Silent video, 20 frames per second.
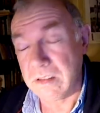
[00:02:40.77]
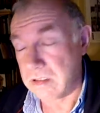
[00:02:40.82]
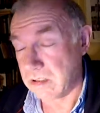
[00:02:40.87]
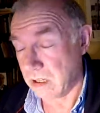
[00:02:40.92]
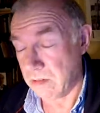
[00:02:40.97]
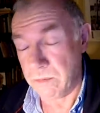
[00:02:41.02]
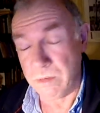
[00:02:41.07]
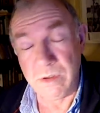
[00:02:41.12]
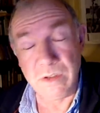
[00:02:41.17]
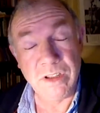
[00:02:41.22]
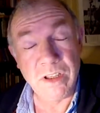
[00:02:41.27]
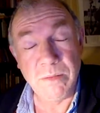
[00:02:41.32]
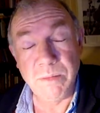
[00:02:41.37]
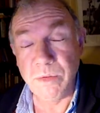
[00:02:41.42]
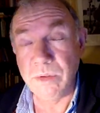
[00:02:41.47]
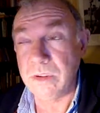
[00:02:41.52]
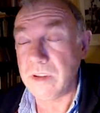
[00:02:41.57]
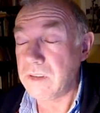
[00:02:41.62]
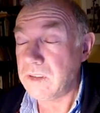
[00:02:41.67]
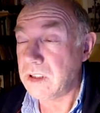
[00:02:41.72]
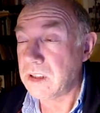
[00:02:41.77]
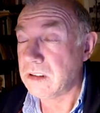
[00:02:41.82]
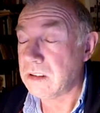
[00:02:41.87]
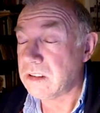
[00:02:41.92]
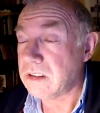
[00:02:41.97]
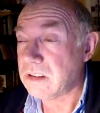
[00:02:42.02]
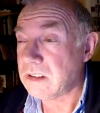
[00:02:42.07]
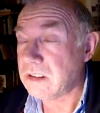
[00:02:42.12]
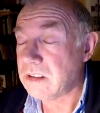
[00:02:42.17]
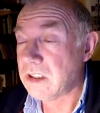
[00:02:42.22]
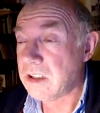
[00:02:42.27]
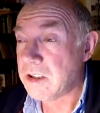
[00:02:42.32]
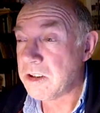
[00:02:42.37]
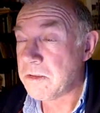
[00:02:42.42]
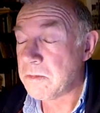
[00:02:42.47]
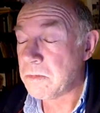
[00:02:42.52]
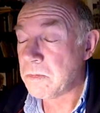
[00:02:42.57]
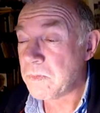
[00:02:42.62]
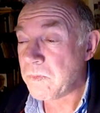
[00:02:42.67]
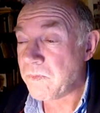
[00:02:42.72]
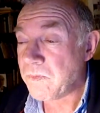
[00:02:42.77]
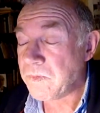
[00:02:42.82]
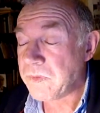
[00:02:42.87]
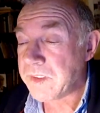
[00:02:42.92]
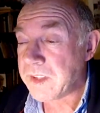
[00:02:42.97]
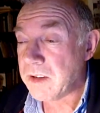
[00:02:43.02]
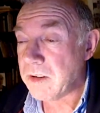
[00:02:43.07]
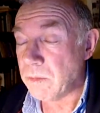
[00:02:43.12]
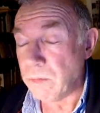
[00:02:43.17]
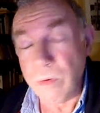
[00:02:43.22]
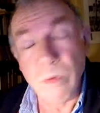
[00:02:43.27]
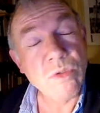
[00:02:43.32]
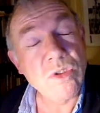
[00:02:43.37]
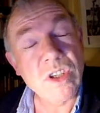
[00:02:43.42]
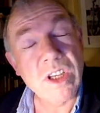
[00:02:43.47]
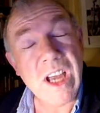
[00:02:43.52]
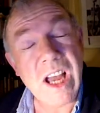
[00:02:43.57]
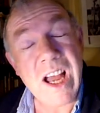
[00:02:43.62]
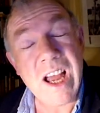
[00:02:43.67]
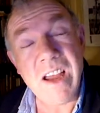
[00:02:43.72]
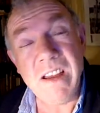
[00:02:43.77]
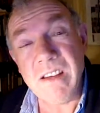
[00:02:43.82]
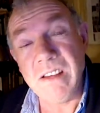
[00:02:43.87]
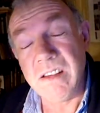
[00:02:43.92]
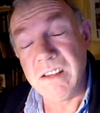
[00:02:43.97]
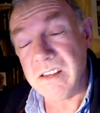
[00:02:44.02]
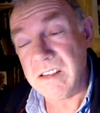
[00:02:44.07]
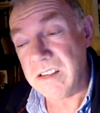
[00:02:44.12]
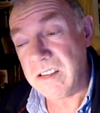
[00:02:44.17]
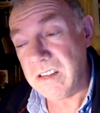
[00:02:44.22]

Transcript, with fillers: Sun was beautiful. You eh? know? Blue sky. Eh?